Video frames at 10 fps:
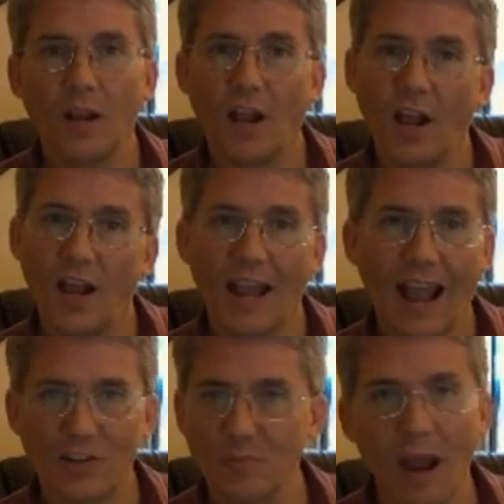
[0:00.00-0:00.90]
uh,
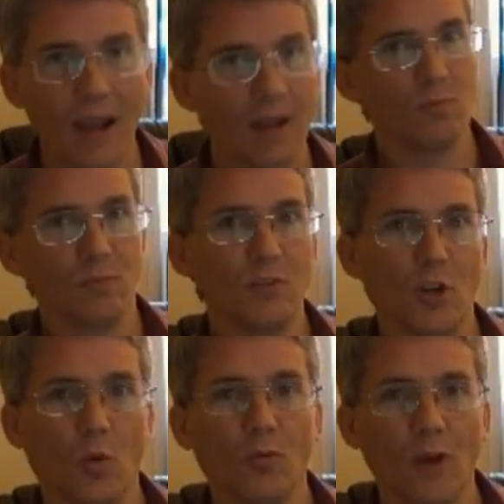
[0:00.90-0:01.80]
as my you
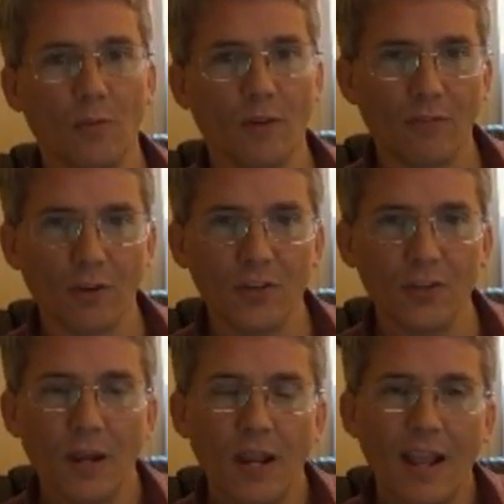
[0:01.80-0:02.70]
know frame of
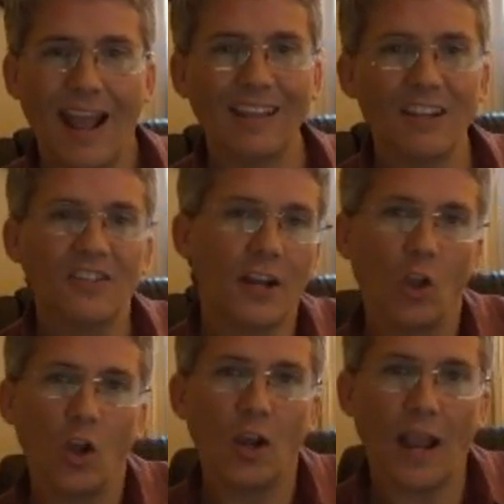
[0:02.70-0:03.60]
reference. And let's take
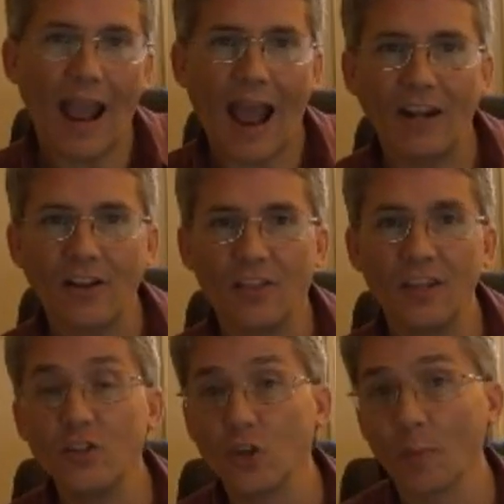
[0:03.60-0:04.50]
a look at
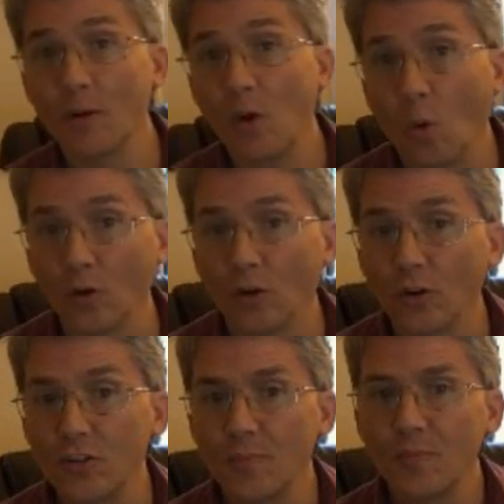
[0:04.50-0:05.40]
the German
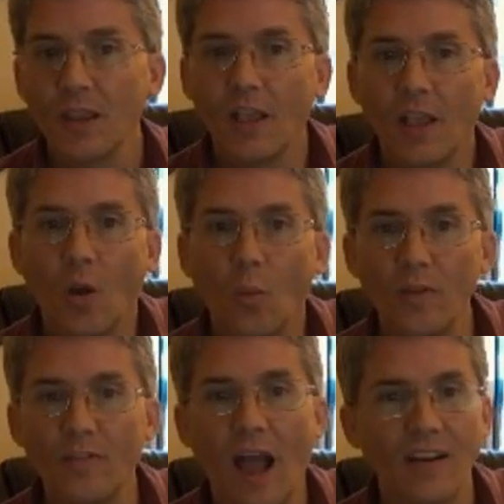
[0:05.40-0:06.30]
orders.
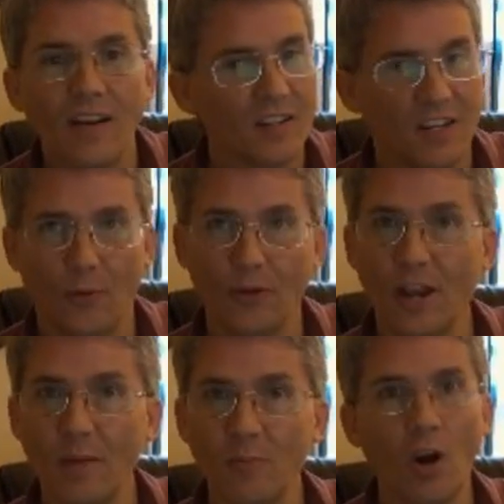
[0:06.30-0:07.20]
We've got Kiel to
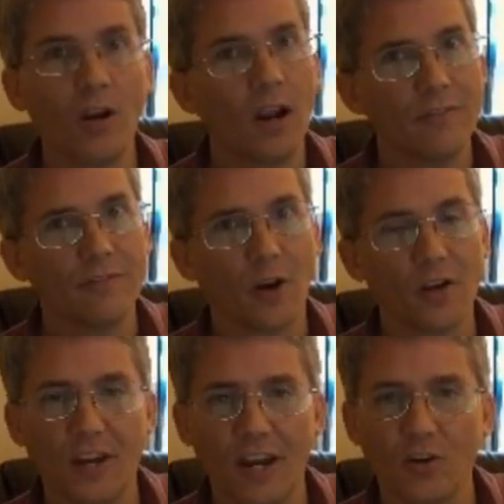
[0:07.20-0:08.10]
Denmark,
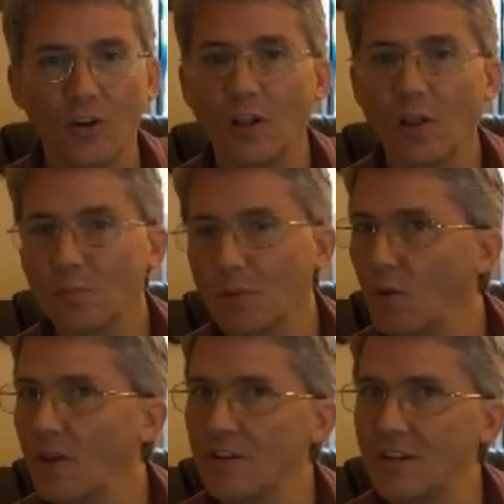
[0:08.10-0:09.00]
very standard.
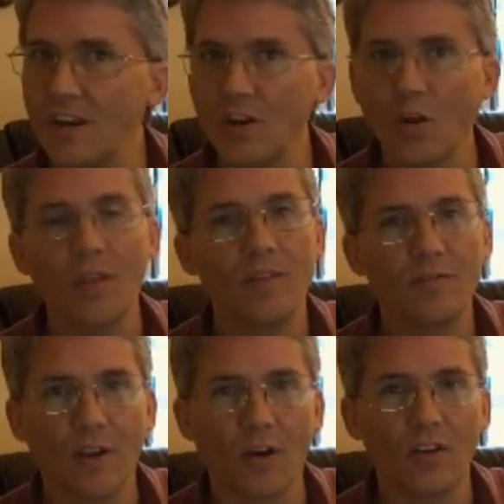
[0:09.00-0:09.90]
Berlin to Kiel,
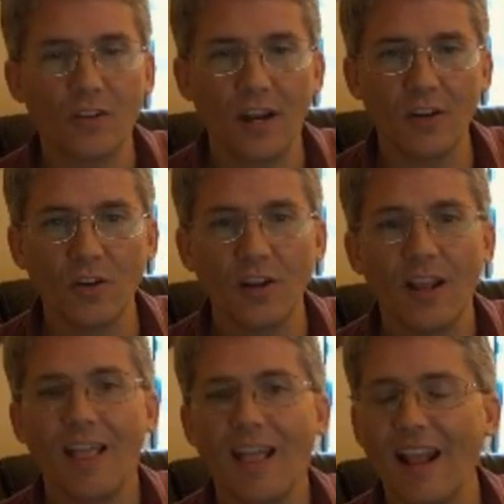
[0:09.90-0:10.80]
very standard.
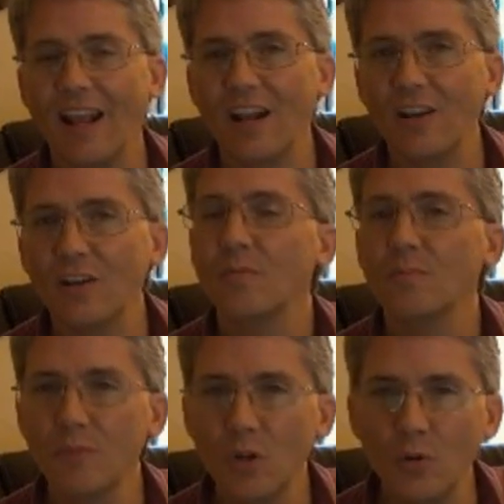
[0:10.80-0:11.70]
And
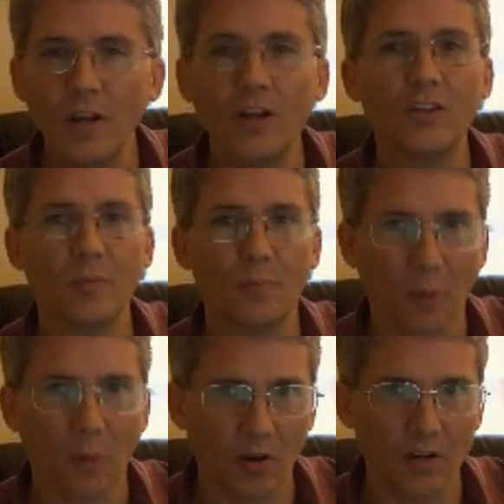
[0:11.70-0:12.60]
Munich to
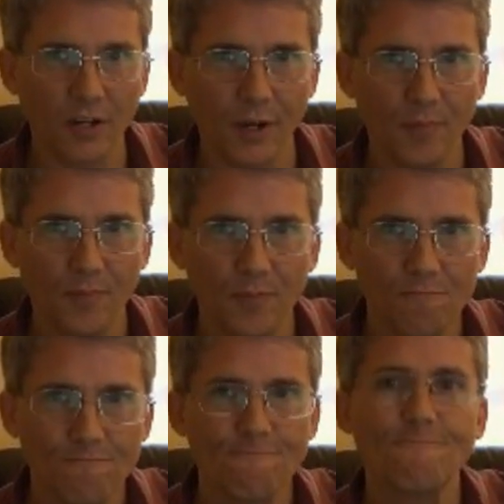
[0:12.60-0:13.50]
Burgundy.
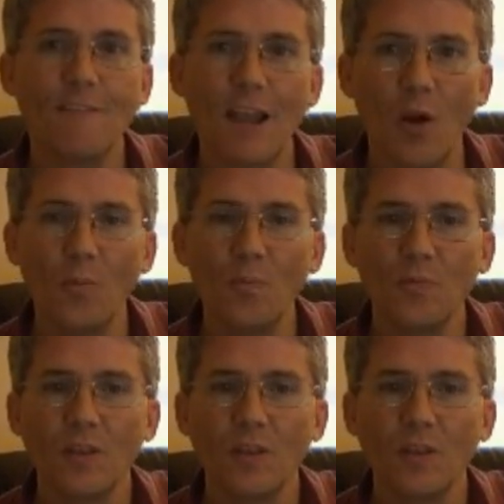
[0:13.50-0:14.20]
Now,